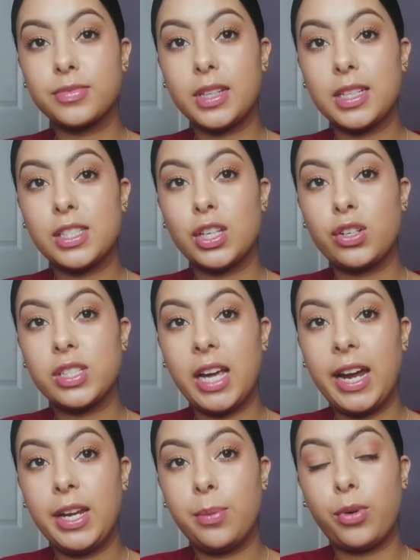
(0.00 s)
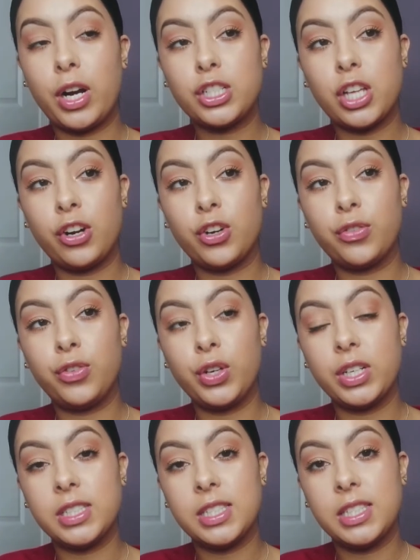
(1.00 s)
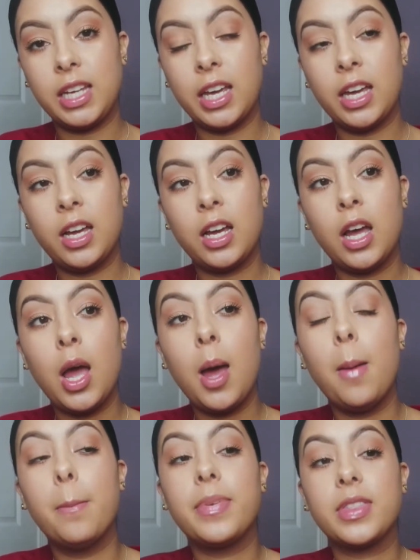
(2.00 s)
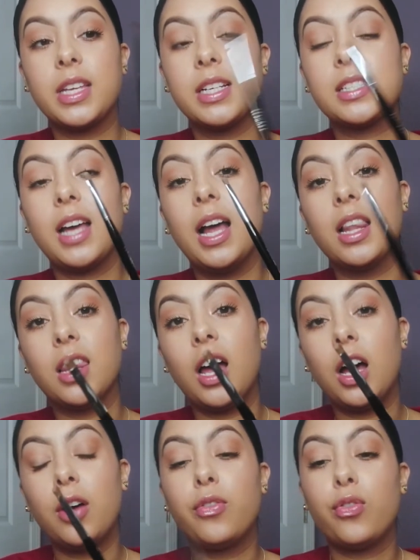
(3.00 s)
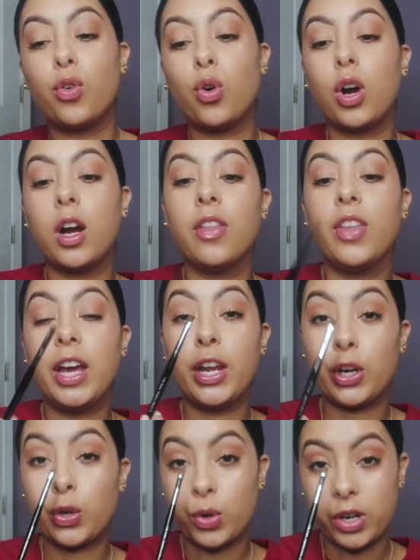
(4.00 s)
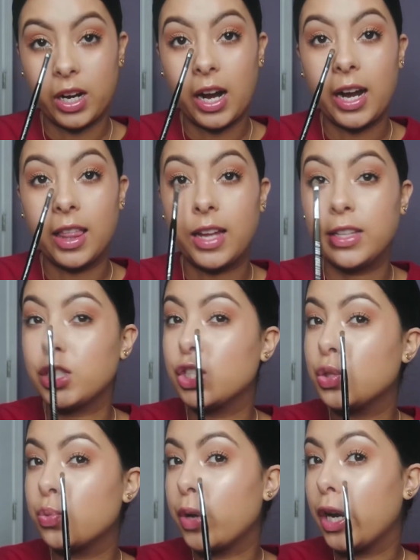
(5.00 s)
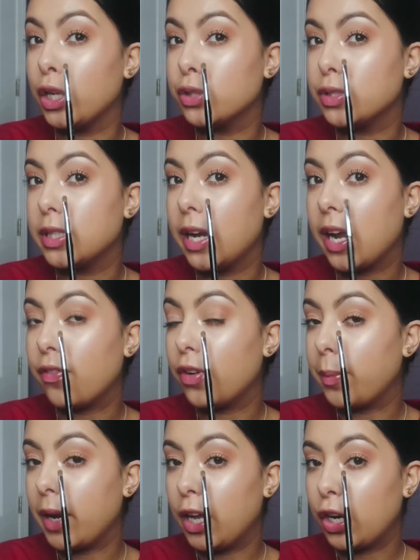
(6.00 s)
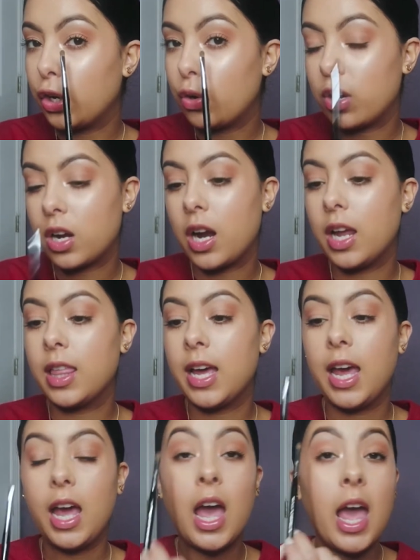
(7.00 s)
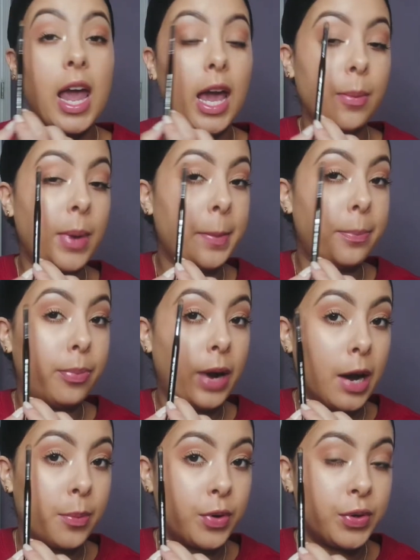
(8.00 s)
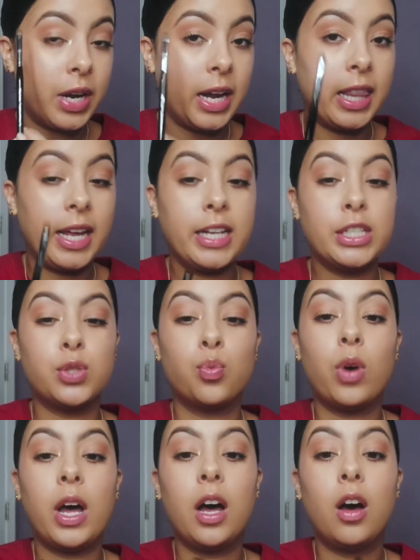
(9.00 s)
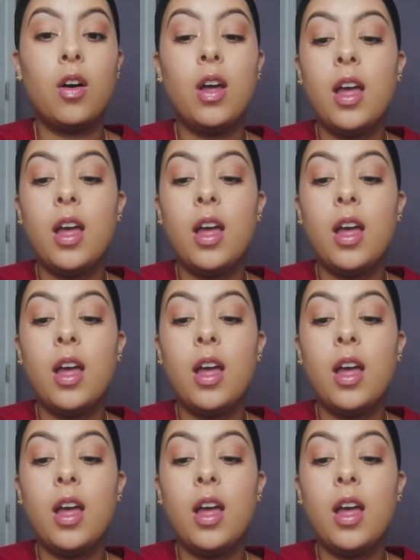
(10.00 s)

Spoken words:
This little tiny brush, I don't know if you can see it, but this I love for the inner corner highlight. This is what I use today for my inner corner highlight and my brow bone highlight as well.